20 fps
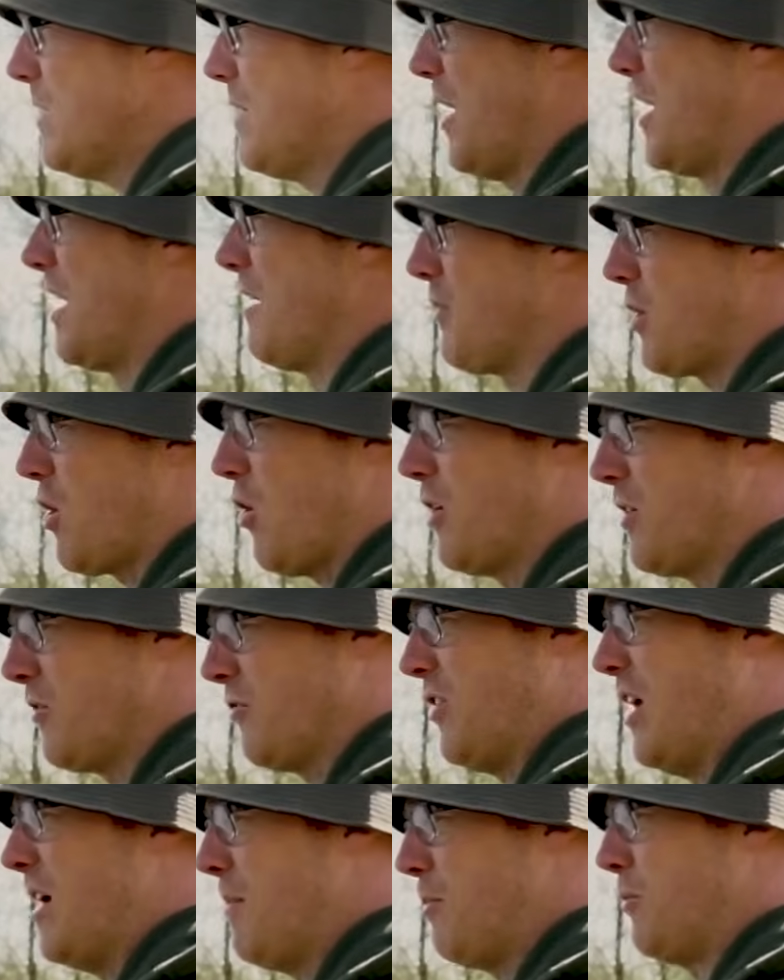Another kind of
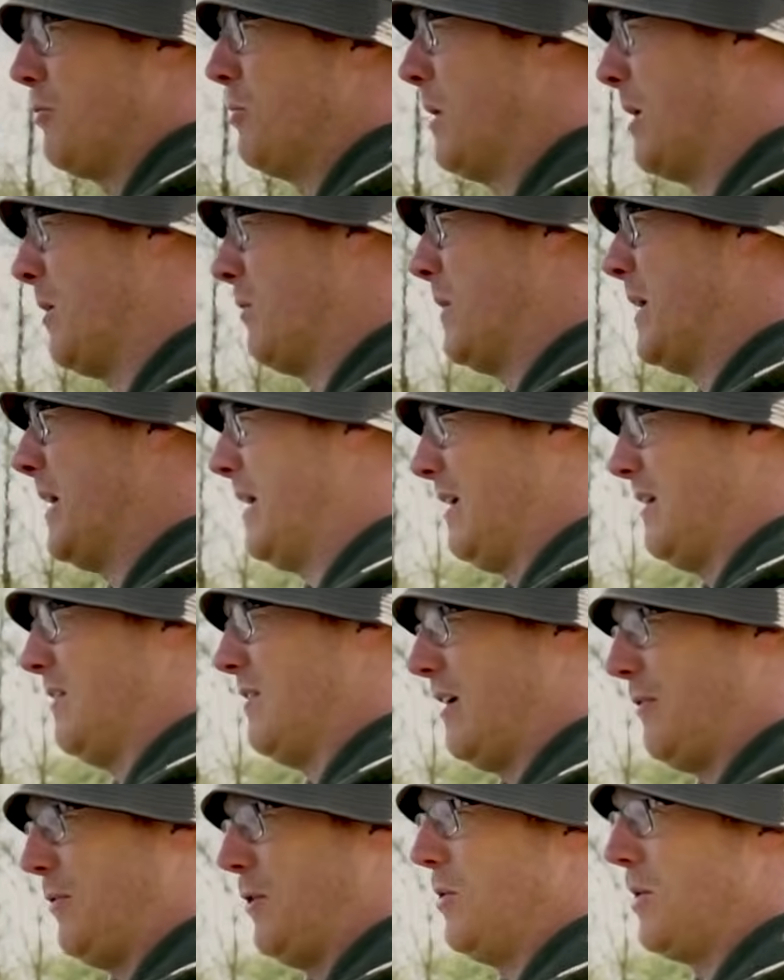tip as well is,
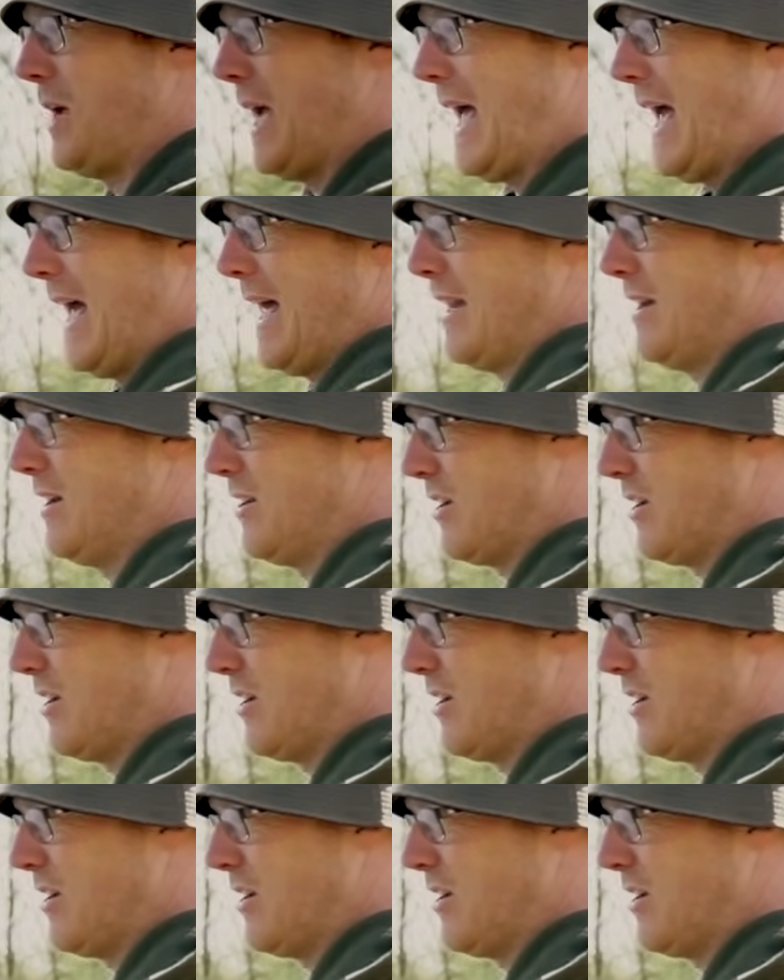if you can